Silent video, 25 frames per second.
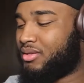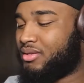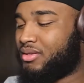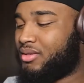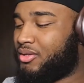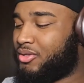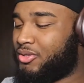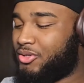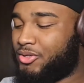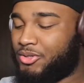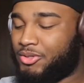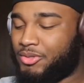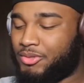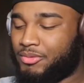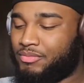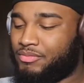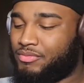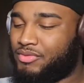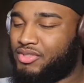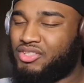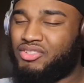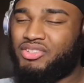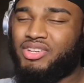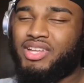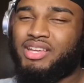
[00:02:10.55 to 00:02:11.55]
Um,
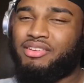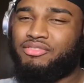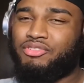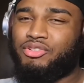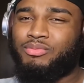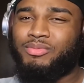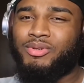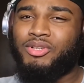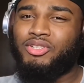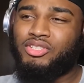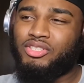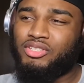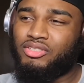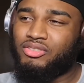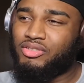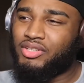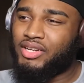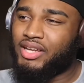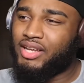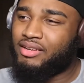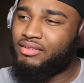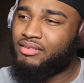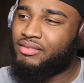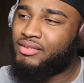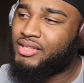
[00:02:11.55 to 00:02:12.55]
you're not even supposed to do
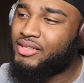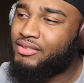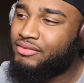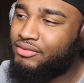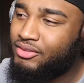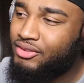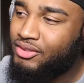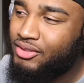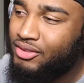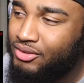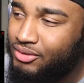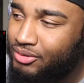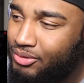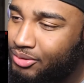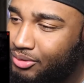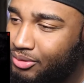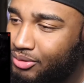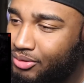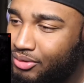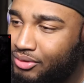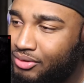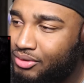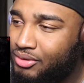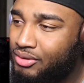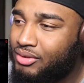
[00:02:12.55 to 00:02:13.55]
that if you know the
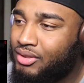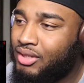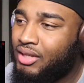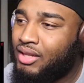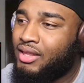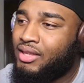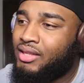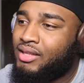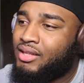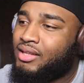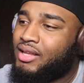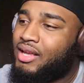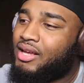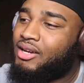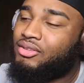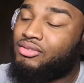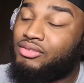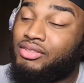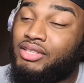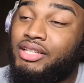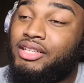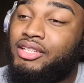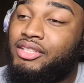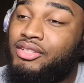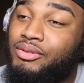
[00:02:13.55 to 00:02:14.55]
rules. I don't
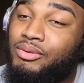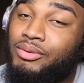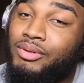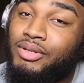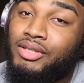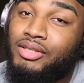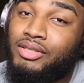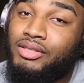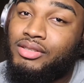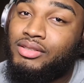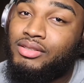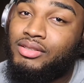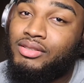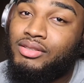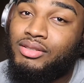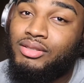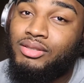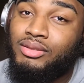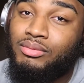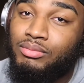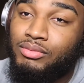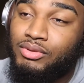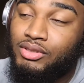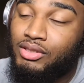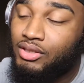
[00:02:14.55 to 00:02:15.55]
think you are.
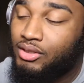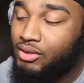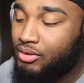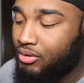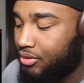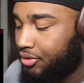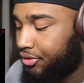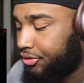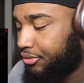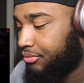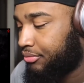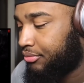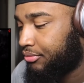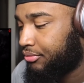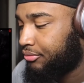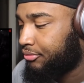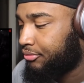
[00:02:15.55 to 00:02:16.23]
but um,